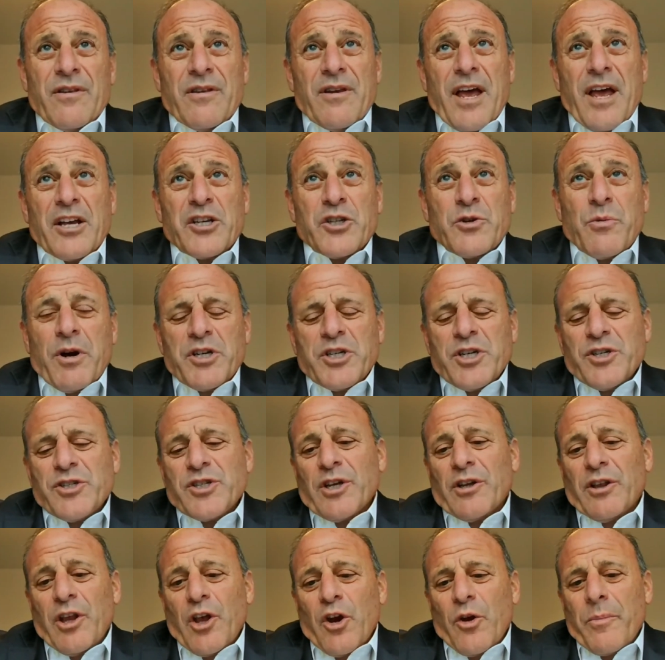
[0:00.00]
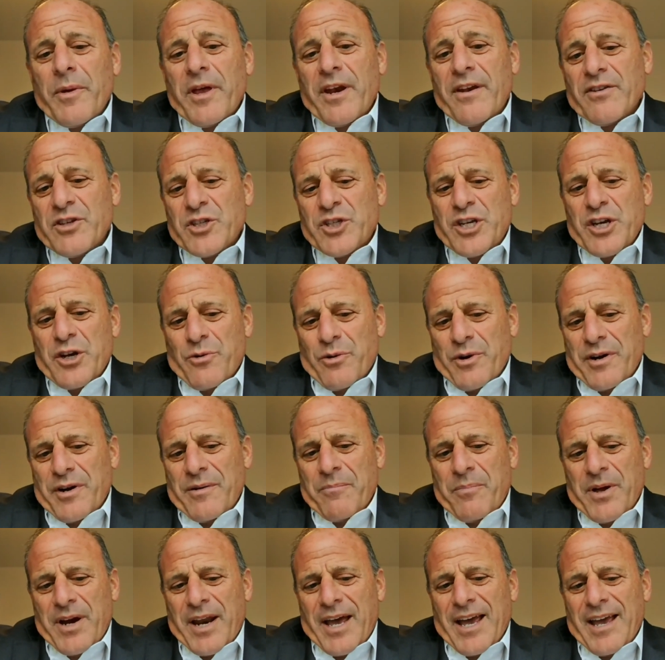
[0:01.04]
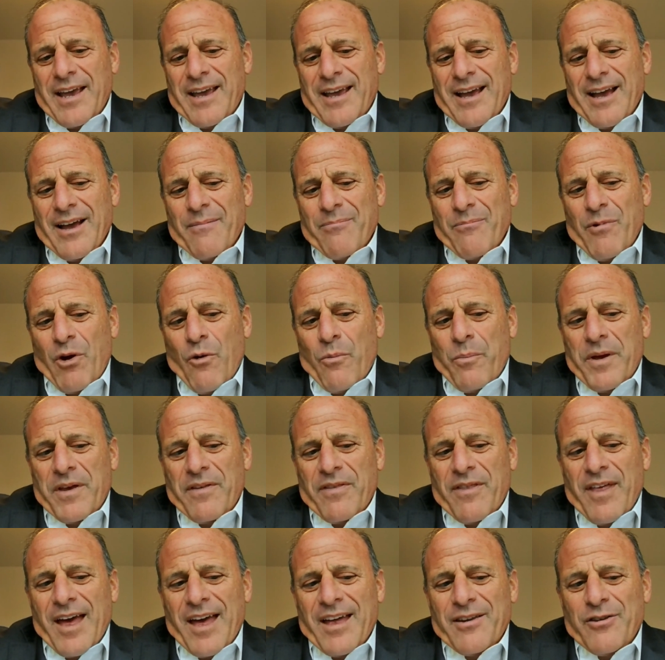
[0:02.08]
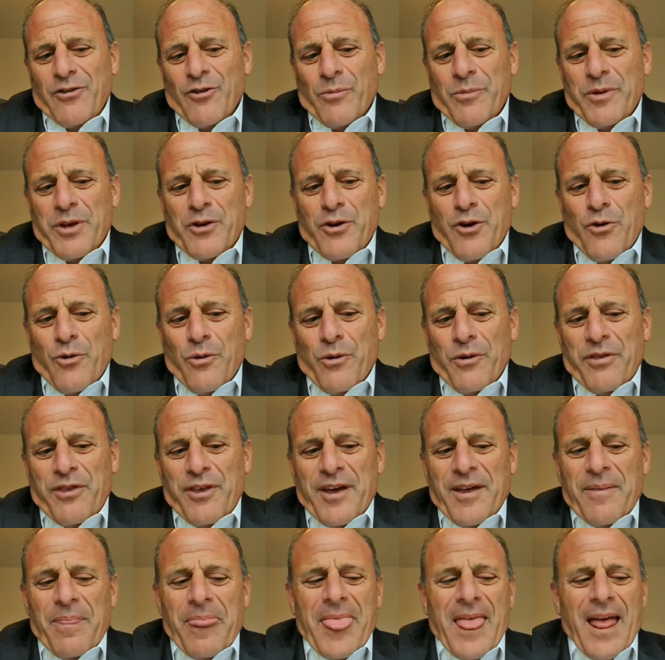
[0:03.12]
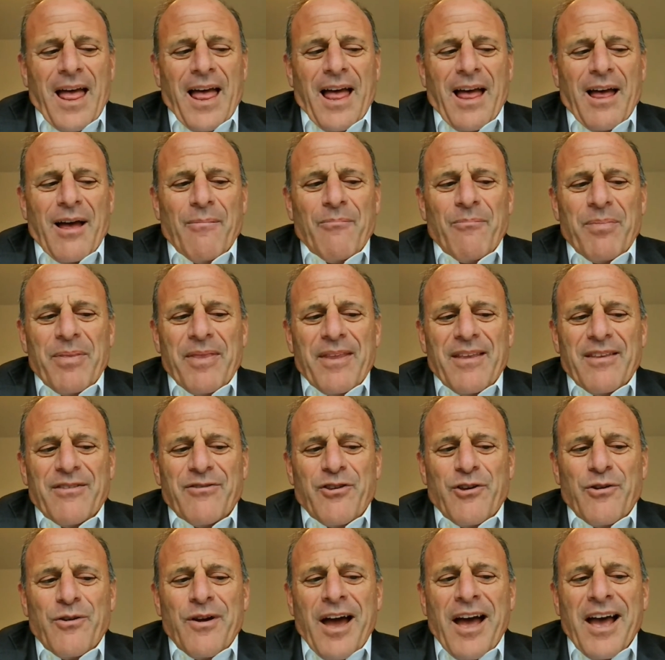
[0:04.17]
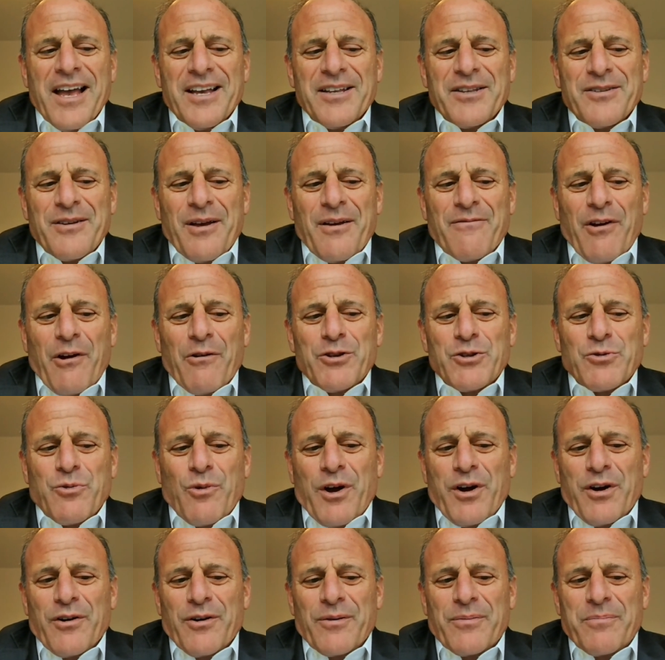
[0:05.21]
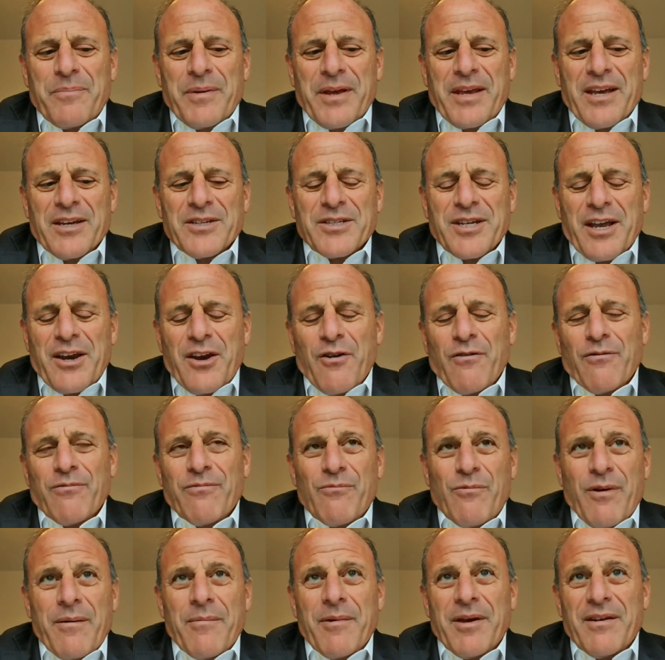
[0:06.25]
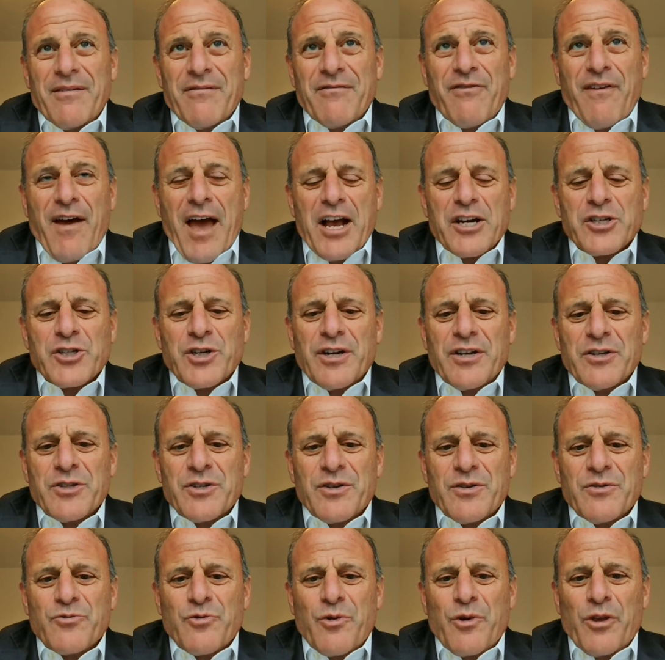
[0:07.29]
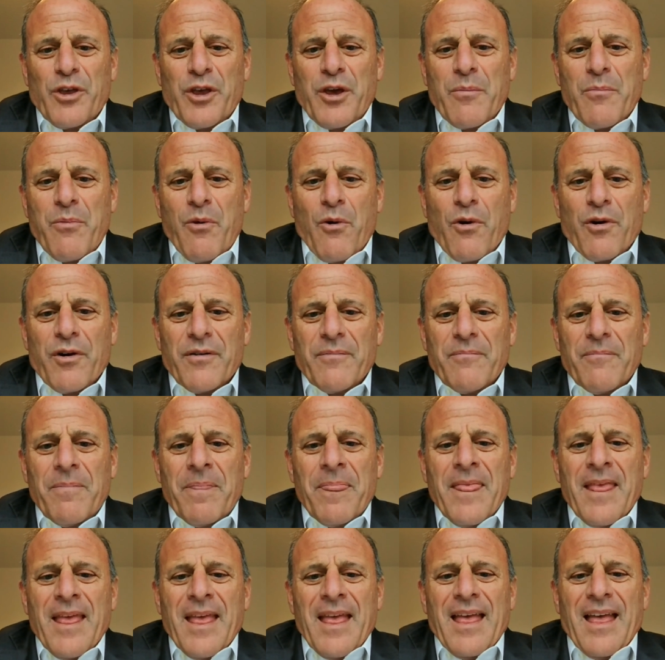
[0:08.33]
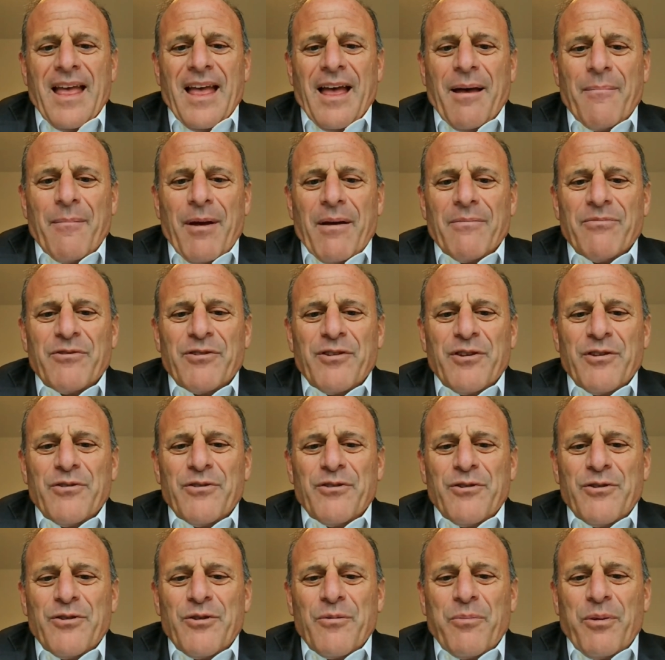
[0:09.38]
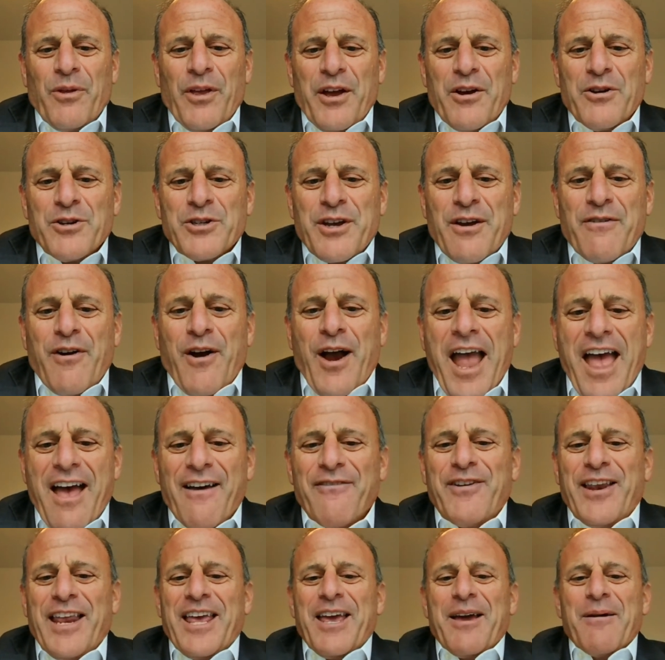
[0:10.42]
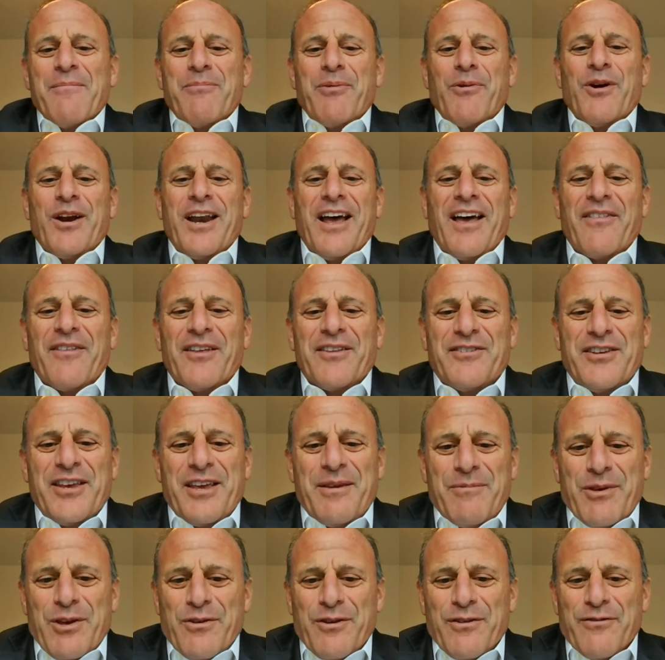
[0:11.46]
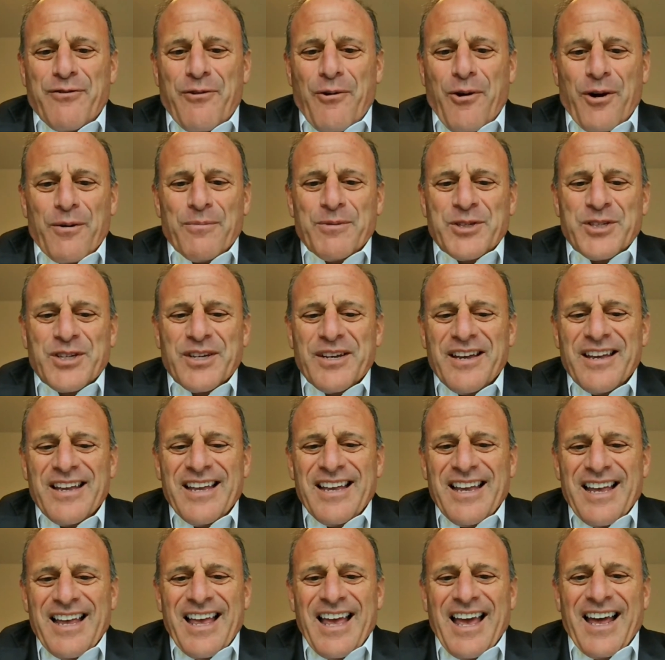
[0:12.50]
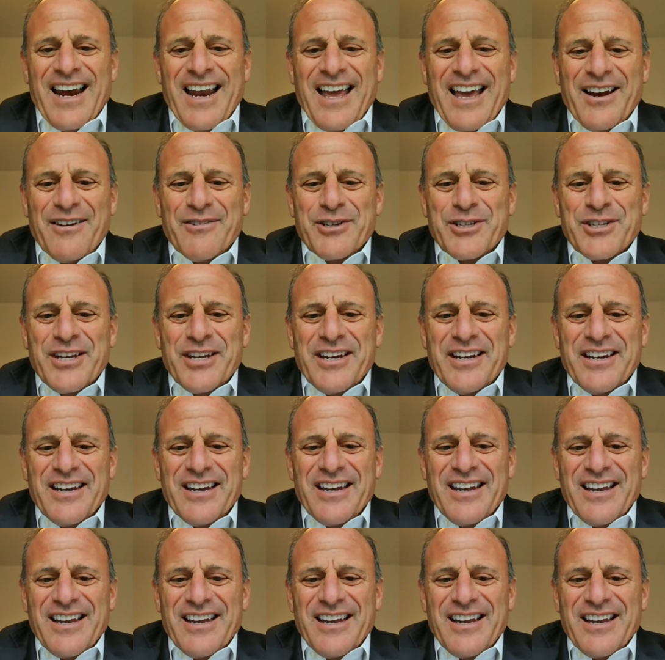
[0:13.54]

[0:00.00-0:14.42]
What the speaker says: next question is a little bit of secret, but I'm hoping that you'll be cool with it. Do you guys, I've always wondered, because I know women in fashion is really important. Do the players ever have any input on the team uniforms at Anderson?